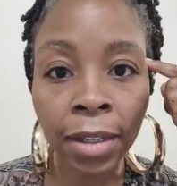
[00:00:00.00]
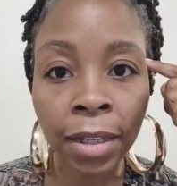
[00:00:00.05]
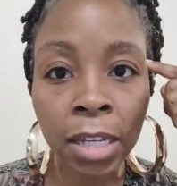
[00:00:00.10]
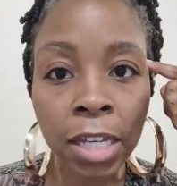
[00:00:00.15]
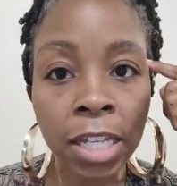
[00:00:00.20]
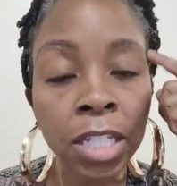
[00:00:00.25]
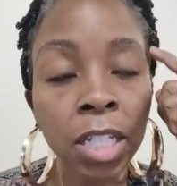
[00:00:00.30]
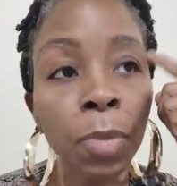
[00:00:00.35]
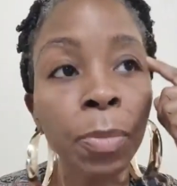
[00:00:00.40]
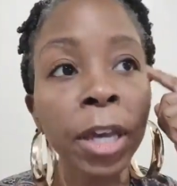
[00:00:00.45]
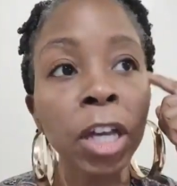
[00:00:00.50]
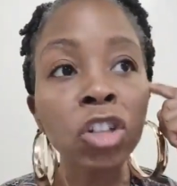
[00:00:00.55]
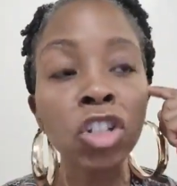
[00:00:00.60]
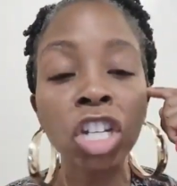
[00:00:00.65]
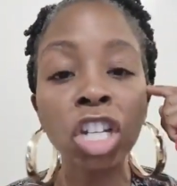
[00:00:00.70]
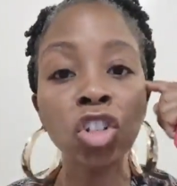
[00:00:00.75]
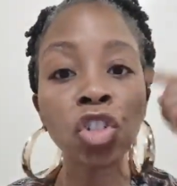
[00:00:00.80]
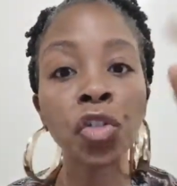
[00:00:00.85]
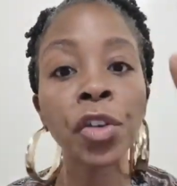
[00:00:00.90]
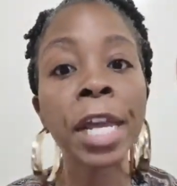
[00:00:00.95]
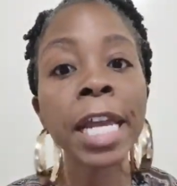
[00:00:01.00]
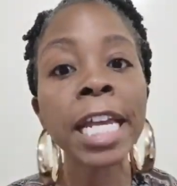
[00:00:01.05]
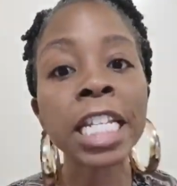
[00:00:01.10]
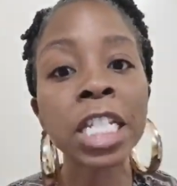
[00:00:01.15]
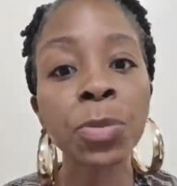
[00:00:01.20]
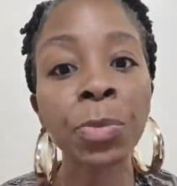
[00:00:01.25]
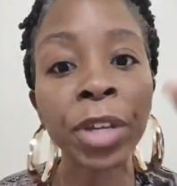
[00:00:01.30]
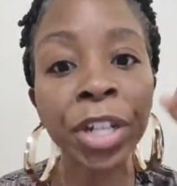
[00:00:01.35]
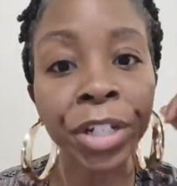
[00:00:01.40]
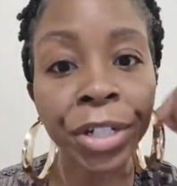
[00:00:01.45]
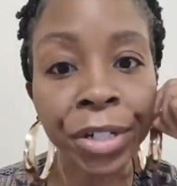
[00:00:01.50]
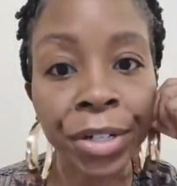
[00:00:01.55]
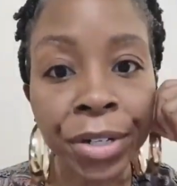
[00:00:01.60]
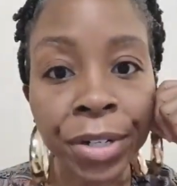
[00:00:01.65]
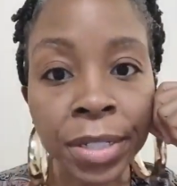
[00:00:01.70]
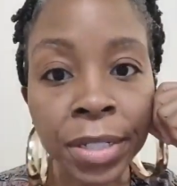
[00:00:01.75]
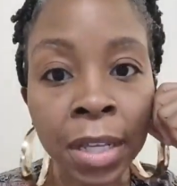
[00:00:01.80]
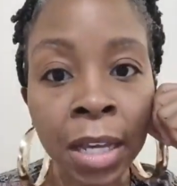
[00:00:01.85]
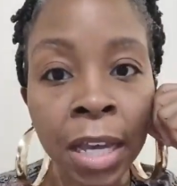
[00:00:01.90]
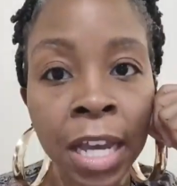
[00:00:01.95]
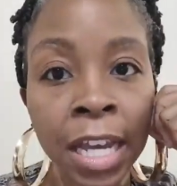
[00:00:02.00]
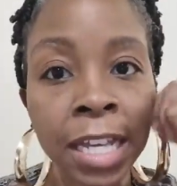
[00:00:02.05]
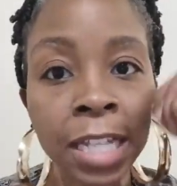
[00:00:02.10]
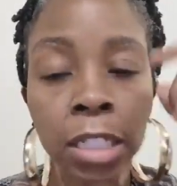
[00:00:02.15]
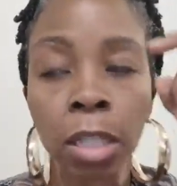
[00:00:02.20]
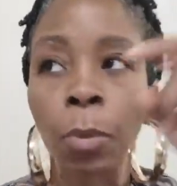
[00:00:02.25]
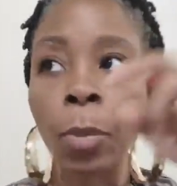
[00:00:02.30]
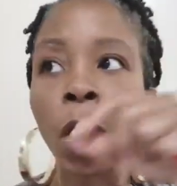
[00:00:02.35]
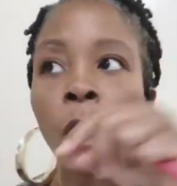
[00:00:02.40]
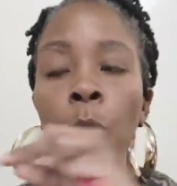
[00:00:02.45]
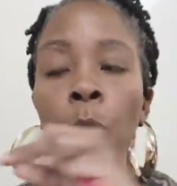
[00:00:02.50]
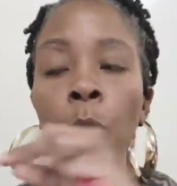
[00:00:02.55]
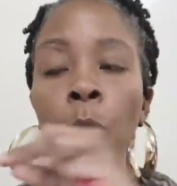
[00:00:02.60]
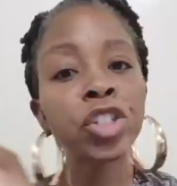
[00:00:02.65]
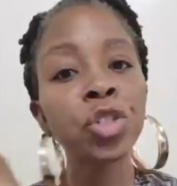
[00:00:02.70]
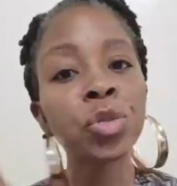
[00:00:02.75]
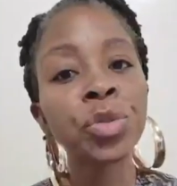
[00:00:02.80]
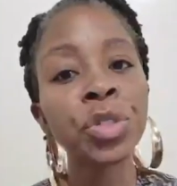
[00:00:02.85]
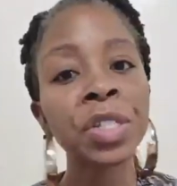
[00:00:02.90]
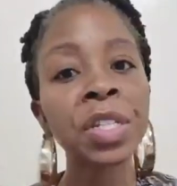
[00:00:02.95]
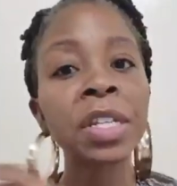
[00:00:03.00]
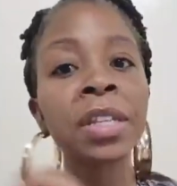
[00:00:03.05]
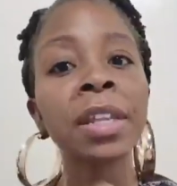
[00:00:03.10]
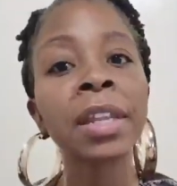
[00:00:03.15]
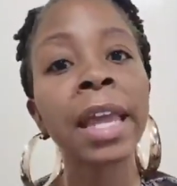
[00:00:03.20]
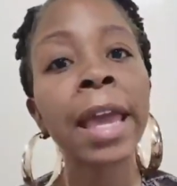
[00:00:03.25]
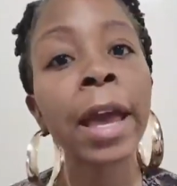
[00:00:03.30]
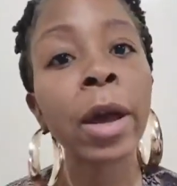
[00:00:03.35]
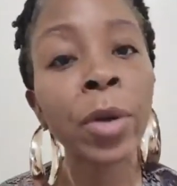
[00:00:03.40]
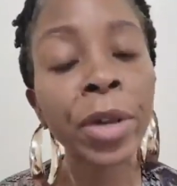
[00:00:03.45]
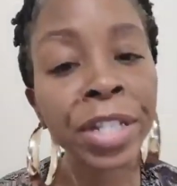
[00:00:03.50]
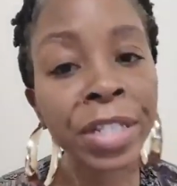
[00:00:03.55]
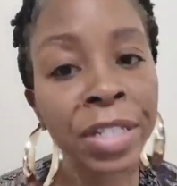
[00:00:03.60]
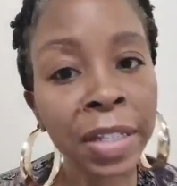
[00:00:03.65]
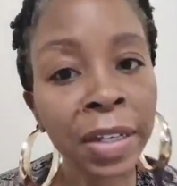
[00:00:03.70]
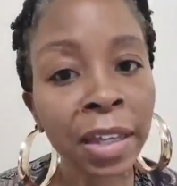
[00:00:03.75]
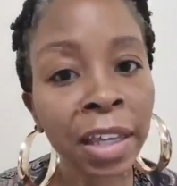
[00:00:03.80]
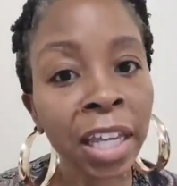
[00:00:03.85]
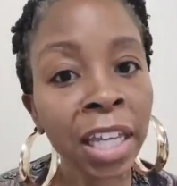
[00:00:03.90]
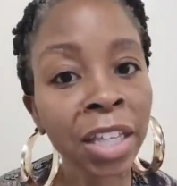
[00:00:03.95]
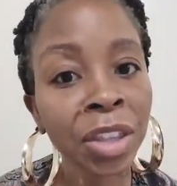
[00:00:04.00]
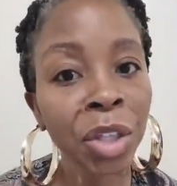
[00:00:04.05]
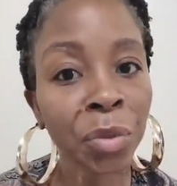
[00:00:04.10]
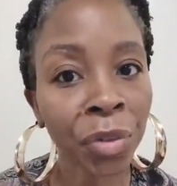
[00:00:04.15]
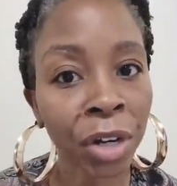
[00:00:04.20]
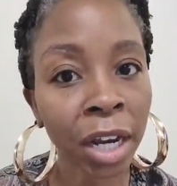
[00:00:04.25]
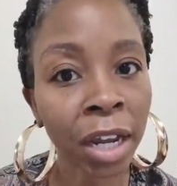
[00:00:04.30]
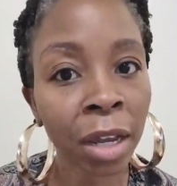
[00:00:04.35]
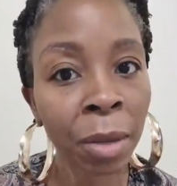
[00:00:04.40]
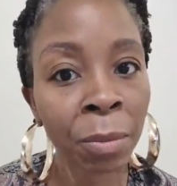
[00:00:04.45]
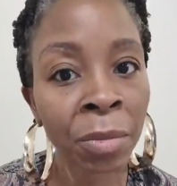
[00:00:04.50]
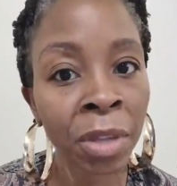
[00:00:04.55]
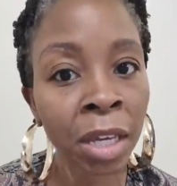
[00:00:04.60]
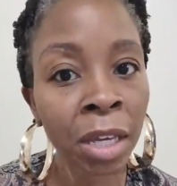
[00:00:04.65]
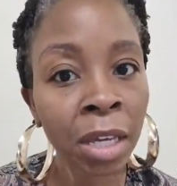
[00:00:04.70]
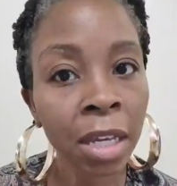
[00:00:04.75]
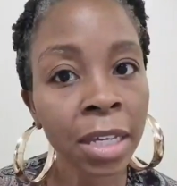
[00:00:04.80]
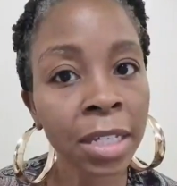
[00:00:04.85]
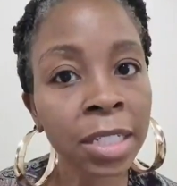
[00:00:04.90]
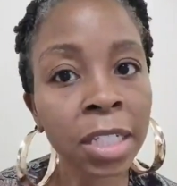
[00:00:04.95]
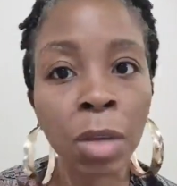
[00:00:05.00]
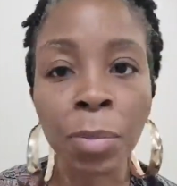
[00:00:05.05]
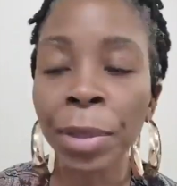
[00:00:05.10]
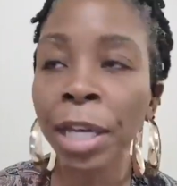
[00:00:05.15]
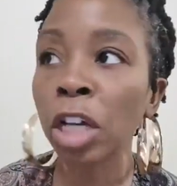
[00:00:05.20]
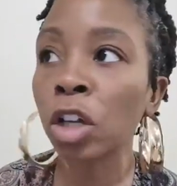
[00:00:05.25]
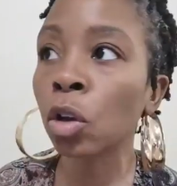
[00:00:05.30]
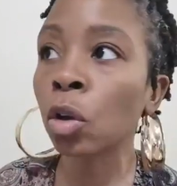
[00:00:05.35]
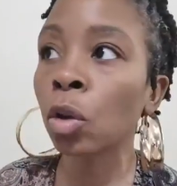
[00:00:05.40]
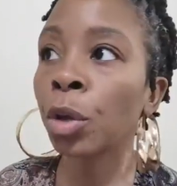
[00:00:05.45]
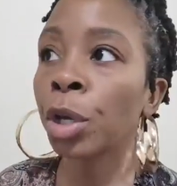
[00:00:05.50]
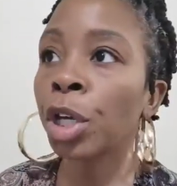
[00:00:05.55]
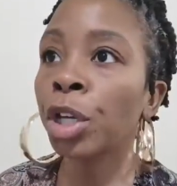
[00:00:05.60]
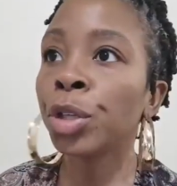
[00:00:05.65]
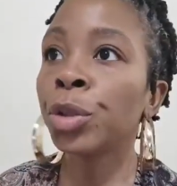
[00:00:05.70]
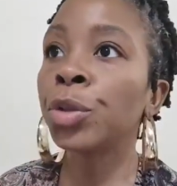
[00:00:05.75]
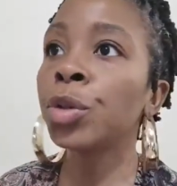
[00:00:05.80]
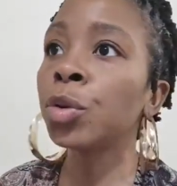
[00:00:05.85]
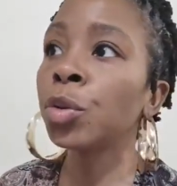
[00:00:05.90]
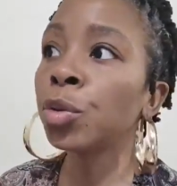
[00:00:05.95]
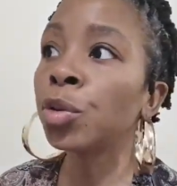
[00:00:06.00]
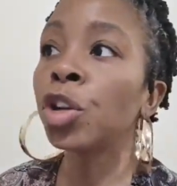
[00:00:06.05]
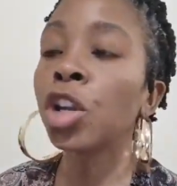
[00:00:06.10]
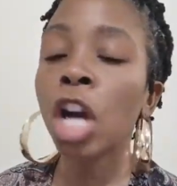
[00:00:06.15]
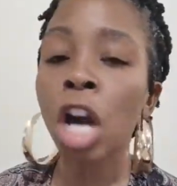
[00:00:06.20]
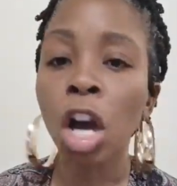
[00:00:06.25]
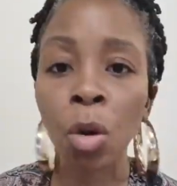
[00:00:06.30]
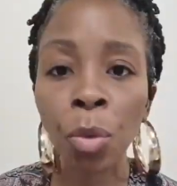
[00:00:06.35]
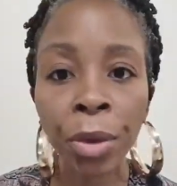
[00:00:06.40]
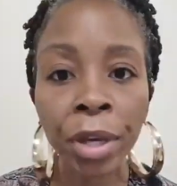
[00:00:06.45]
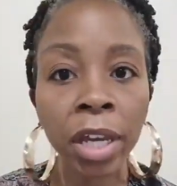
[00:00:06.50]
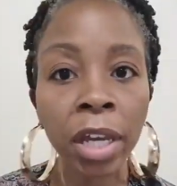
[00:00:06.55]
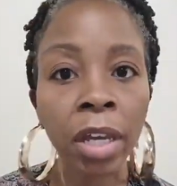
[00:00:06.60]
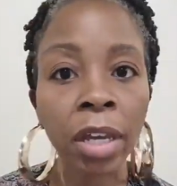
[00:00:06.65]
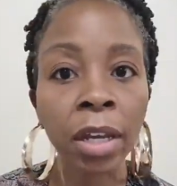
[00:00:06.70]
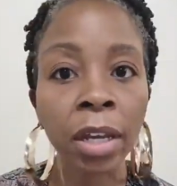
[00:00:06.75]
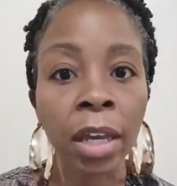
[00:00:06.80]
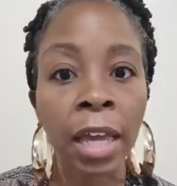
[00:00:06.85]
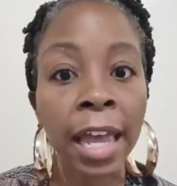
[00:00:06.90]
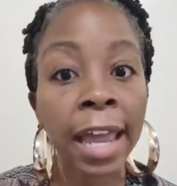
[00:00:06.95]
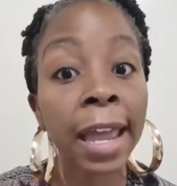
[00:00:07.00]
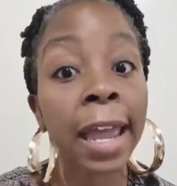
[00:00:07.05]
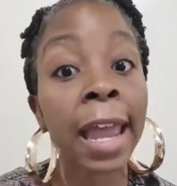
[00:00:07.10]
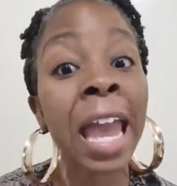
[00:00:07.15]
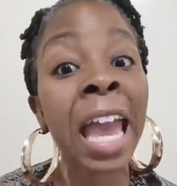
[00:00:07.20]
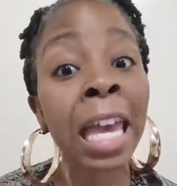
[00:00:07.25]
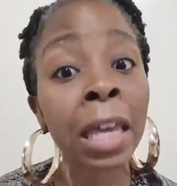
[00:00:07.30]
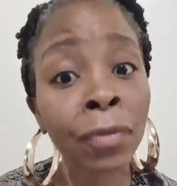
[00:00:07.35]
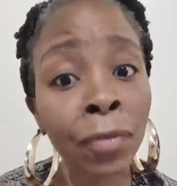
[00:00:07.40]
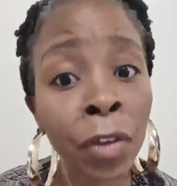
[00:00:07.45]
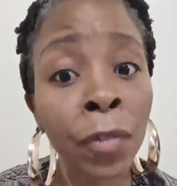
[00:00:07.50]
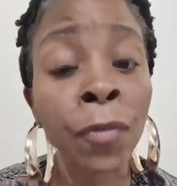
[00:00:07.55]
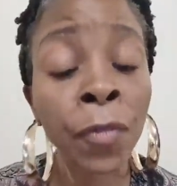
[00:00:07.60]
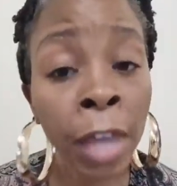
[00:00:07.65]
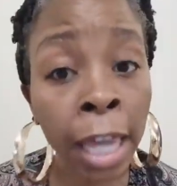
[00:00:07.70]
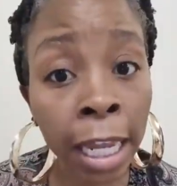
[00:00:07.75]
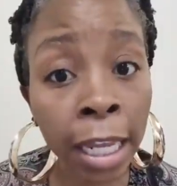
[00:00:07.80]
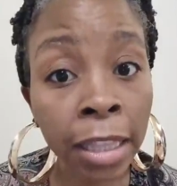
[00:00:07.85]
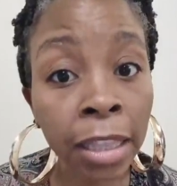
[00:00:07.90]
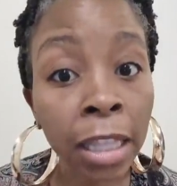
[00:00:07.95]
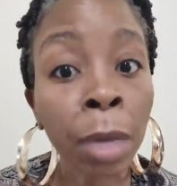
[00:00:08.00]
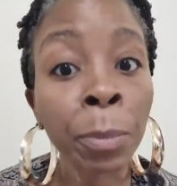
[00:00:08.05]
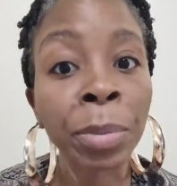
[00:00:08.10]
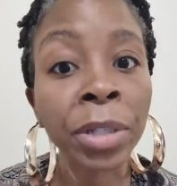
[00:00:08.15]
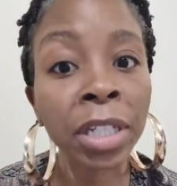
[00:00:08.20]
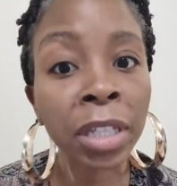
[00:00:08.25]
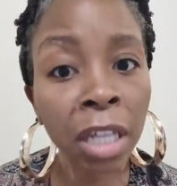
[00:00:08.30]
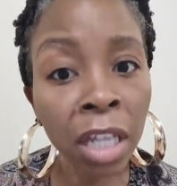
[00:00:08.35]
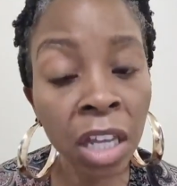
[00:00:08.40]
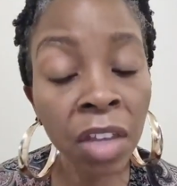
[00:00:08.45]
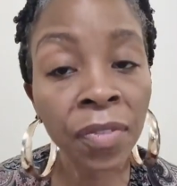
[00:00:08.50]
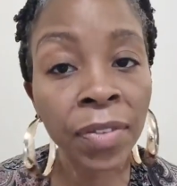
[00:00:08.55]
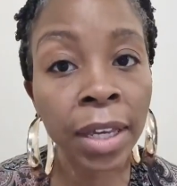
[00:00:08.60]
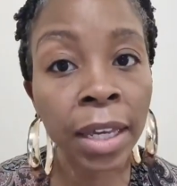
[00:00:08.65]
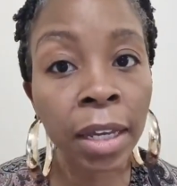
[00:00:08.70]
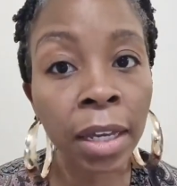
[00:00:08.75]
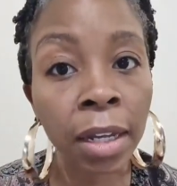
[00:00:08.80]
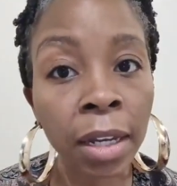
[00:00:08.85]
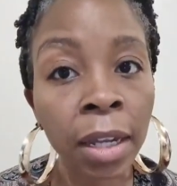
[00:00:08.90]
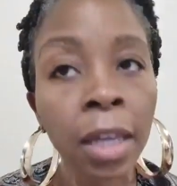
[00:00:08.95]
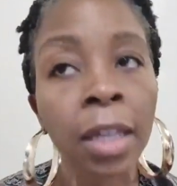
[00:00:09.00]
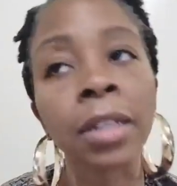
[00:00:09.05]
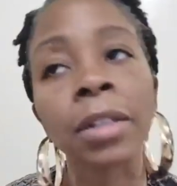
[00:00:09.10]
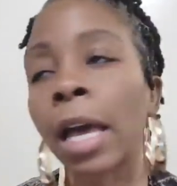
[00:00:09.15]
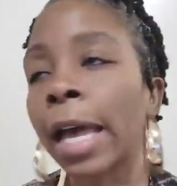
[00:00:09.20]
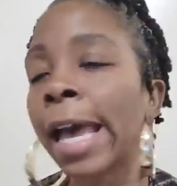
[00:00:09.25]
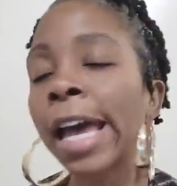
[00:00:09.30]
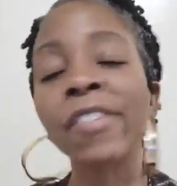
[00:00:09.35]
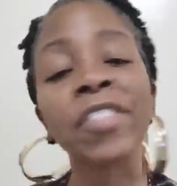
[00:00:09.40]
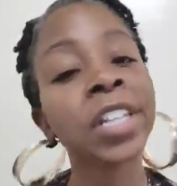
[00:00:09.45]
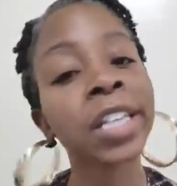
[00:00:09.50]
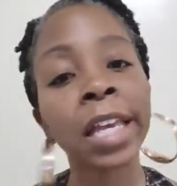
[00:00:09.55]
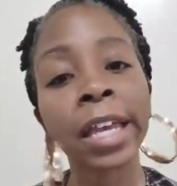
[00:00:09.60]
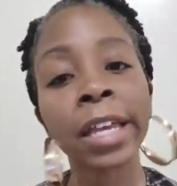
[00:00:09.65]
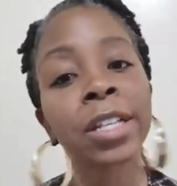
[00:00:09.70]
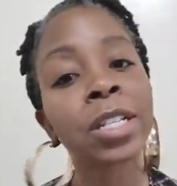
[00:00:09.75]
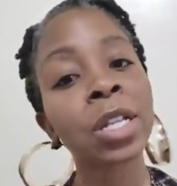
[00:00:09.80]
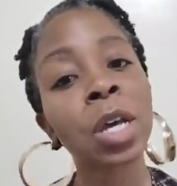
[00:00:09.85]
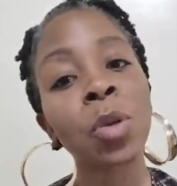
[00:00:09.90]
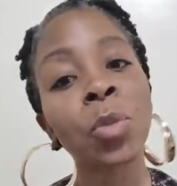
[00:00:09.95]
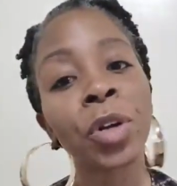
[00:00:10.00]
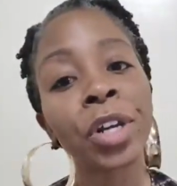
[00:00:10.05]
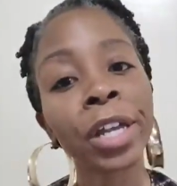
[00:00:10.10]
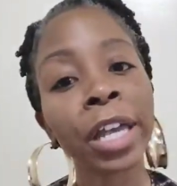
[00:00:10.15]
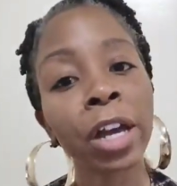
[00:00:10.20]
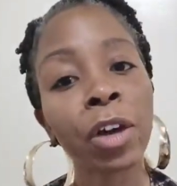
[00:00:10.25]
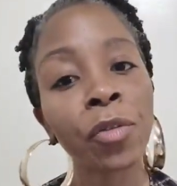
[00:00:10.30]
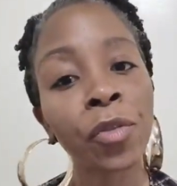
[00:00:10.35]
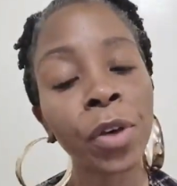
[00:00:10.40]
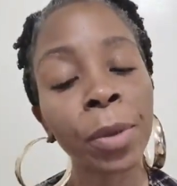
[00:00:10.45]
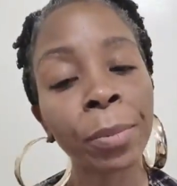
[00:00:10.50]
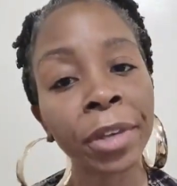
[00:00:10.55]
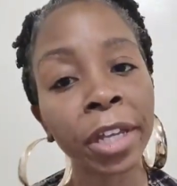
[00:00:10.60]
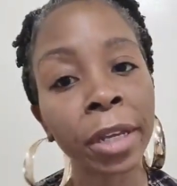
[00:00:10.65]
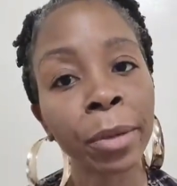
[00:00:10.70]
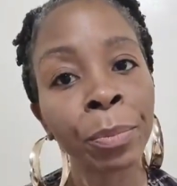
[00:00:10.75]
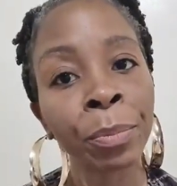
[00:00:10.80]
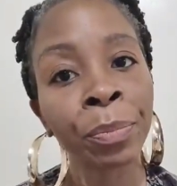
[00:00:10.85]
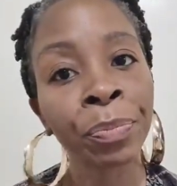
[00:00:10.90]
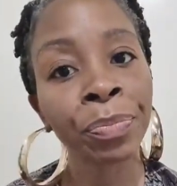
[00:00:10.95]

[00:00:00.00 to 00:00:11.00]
It's about your transmitters. It's about what you sending out into the ether run. It's about you knowing and having faith and believing everything is going to work out for me.